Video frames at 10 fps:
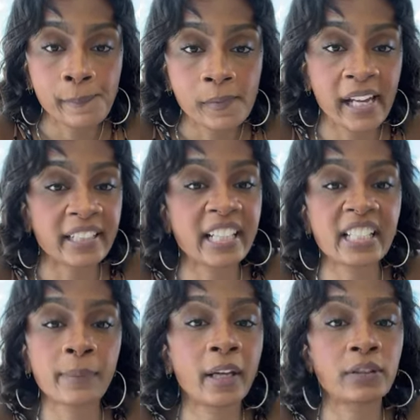Let
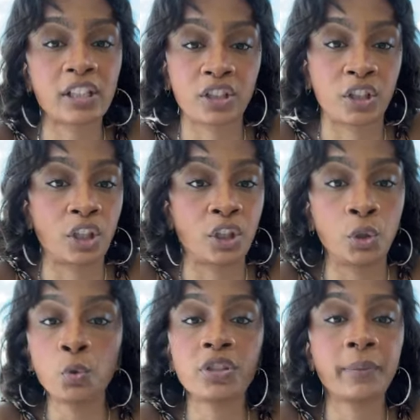Jezebel just
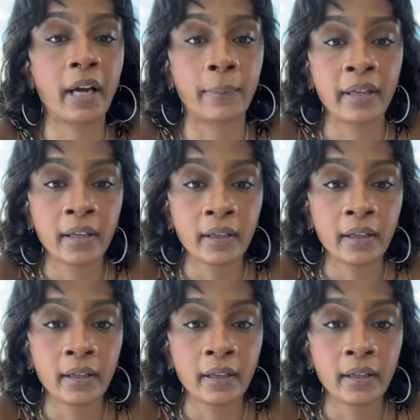use them up.